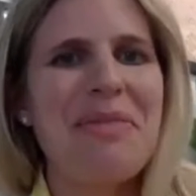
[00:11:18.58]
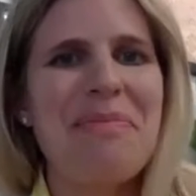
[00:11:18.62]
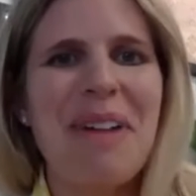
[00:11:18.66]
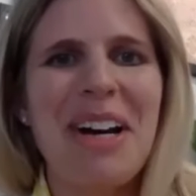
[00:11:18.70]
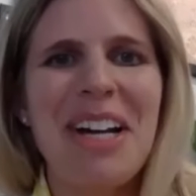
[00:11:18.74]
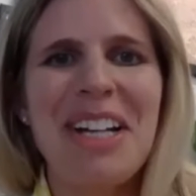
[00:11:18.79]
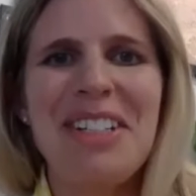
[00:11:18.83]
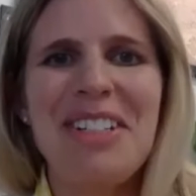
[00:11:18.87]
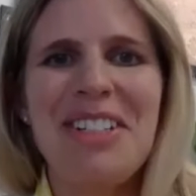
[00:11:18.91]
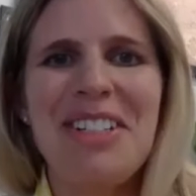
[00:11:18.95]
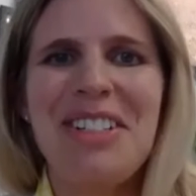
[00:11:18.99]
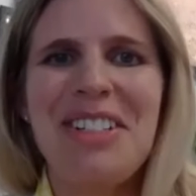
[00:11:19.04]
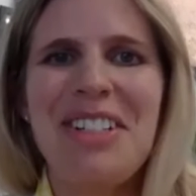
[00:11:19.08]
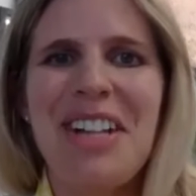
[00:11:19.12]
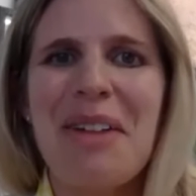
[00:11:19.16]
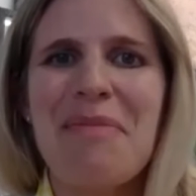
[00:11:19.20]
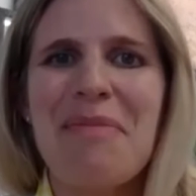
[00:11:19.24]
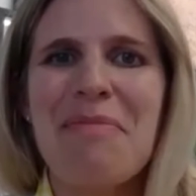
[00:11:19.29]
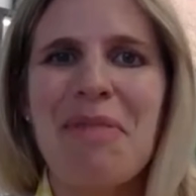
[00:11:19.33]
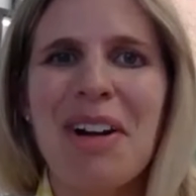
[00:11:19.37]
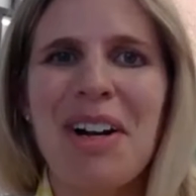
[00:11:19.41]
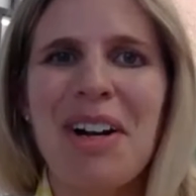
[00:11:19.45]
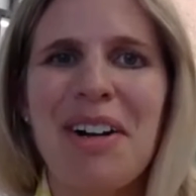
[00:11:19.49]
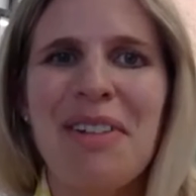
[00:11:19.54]
much,
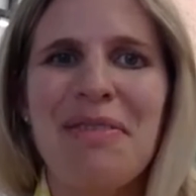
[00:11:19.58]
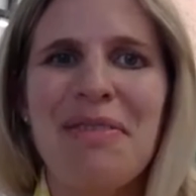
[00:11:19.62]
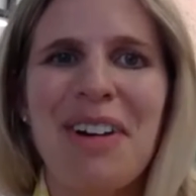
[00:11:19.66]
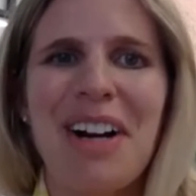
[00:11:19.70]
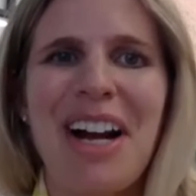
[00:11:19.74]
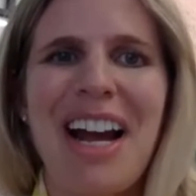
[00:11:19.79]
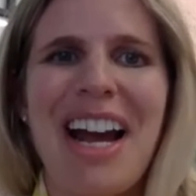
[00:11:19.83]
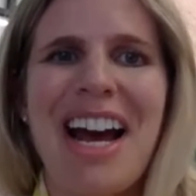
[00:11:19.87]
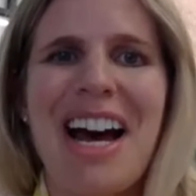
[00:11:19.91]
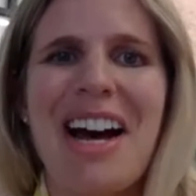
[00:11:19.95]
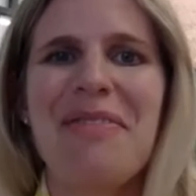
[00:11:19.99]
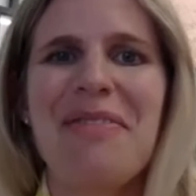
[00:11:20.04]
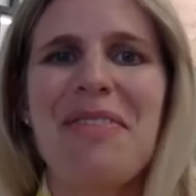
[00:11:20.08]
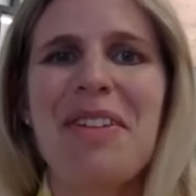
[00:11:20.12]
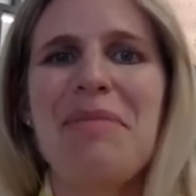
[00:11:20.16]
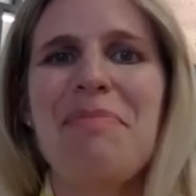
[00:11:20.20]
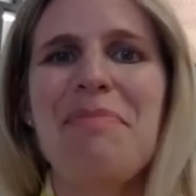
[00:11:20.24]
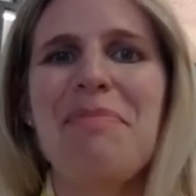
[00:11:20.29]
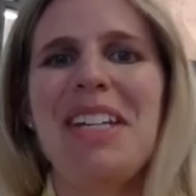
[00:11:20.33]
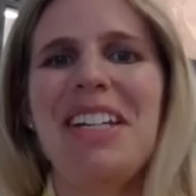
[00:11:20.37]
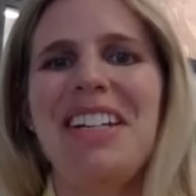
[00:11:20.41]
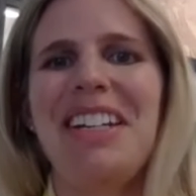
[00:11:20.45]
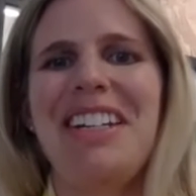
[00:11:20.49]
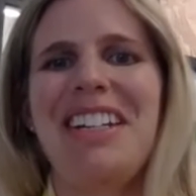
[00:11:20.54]
Deborah, for having
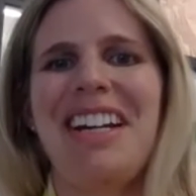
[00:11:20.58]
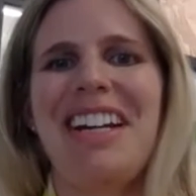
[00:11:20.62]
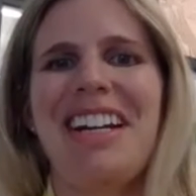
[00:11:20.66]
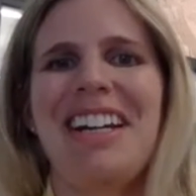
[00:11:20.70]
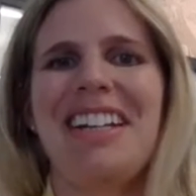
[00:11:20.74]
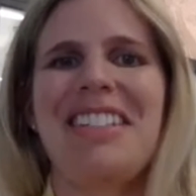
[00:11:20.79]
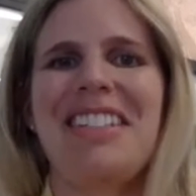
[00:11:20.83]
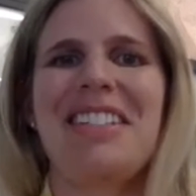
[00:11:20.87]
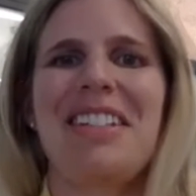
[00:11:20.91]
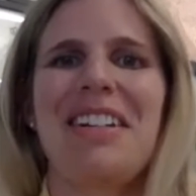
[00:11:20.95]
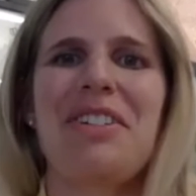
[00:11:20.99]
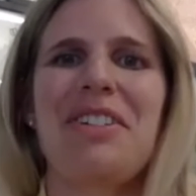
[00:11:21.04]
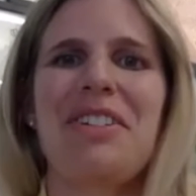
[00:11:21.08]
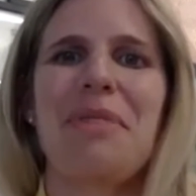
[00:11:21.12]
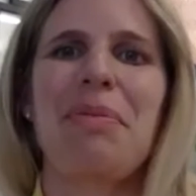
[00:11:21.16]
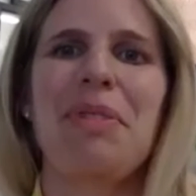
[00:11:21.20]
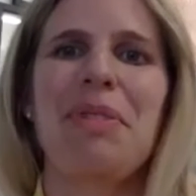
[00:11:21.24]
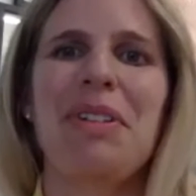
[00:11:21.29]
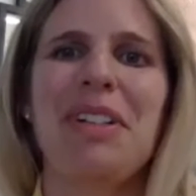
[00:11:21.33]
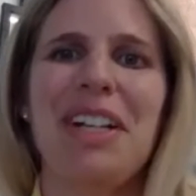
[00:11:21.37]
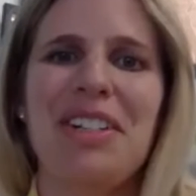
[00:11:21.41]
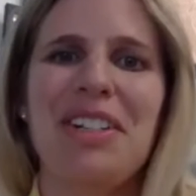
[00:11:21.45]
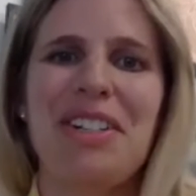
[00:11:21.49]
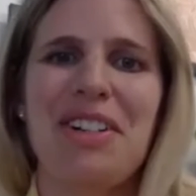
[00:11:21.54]
me today. It's such a
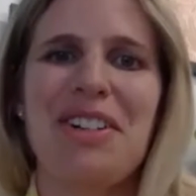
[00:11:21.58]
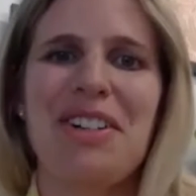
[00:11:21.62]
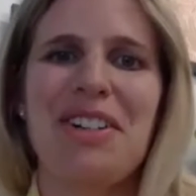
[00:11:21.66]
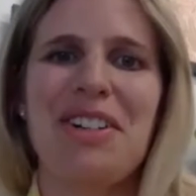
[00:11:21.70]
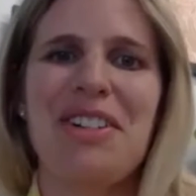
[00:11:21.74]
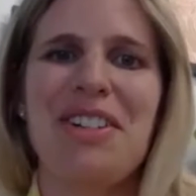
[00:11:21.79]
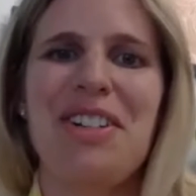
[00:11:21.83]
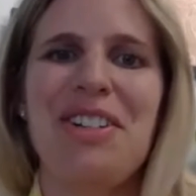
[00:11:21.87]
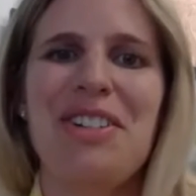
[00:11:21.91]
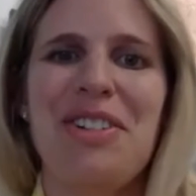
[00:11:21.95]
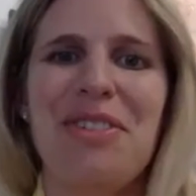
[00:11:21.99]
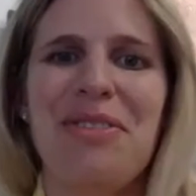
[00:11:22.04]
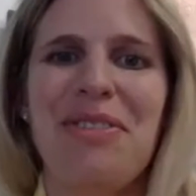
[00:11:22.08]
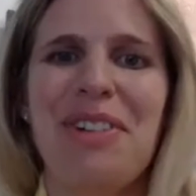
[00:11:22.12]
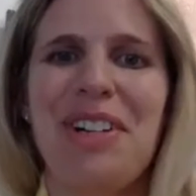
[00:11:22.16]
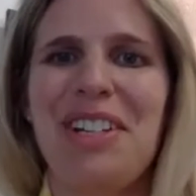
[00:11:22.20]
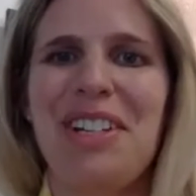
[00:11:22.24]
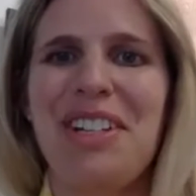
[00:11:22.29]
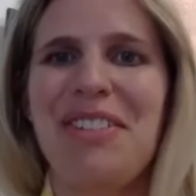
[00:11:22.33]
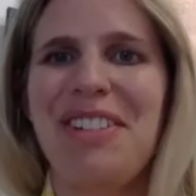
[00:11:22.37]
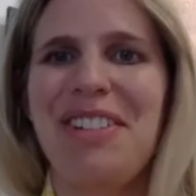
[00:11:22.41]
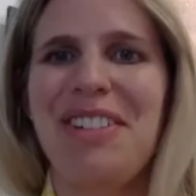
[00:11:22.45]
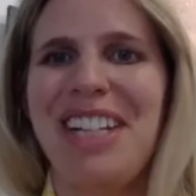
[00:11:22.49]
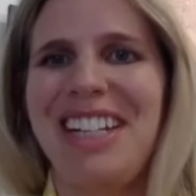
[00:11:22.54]
pleasure to join
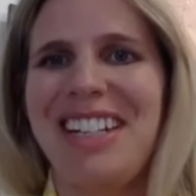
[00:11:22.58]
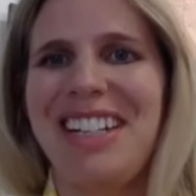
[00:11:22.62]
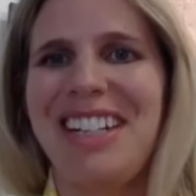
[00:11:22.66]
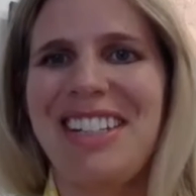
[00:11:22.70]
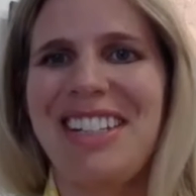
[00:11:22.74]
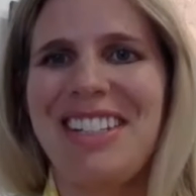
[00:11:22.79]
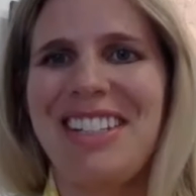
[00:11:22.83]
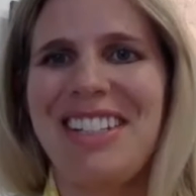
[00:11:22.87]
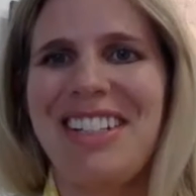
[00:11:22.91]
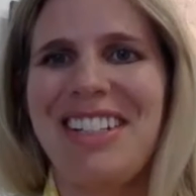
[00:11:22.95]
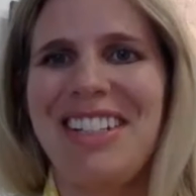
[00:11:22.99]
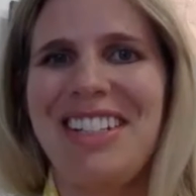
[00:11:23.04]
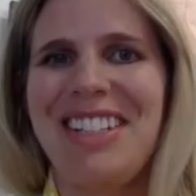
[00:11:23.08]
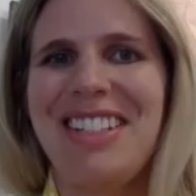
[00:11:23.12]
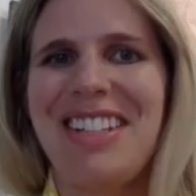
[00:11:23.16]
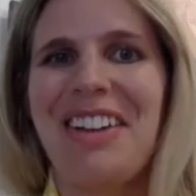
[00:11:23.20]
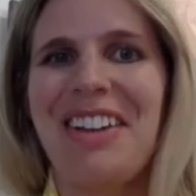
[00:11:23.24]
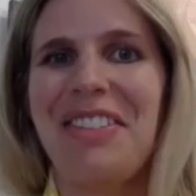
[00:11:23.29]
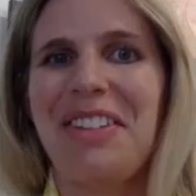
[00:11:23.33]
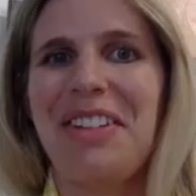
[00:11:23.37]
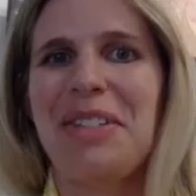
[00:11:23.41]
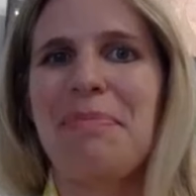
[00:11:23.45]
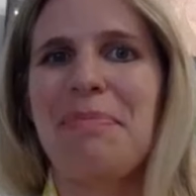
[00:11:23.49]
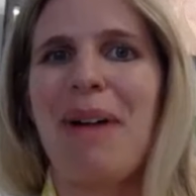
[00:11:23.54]
you in Innocence
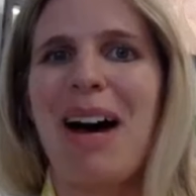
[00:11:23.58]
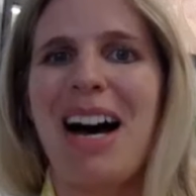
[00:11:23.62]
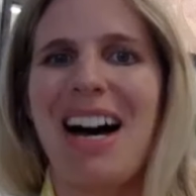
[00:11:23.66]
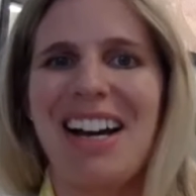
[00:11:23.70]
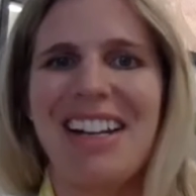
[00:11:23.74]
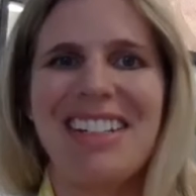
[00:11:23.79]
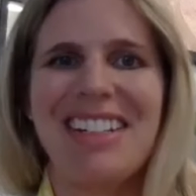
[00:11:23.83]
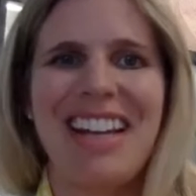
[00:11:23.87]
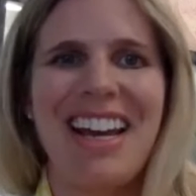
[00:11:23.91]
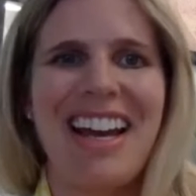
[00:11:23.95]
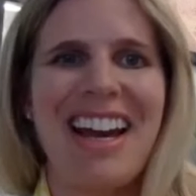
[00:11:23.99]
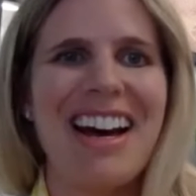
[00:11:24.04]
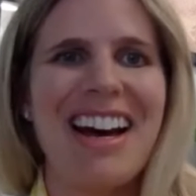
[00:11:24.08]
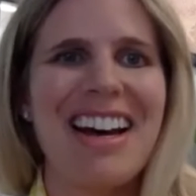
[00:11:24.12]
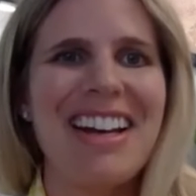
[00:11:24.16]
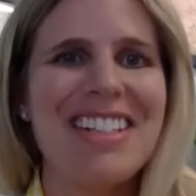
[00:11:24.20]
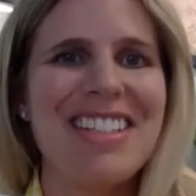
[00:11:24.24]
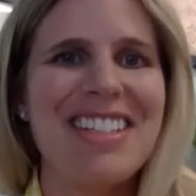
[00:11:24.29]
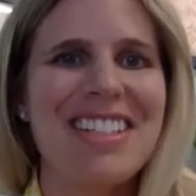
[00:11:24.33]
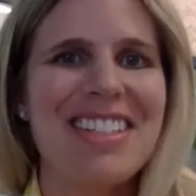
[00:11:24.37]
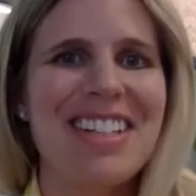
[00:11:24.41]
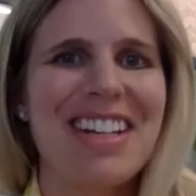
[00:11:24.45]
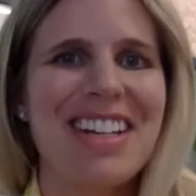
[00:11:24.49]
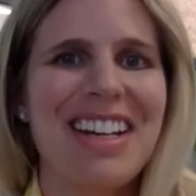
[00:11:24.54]
on this
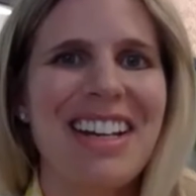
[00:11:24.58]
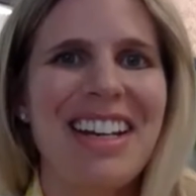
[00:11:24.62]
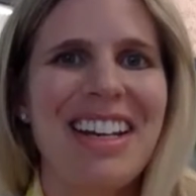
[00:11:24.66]
podcast.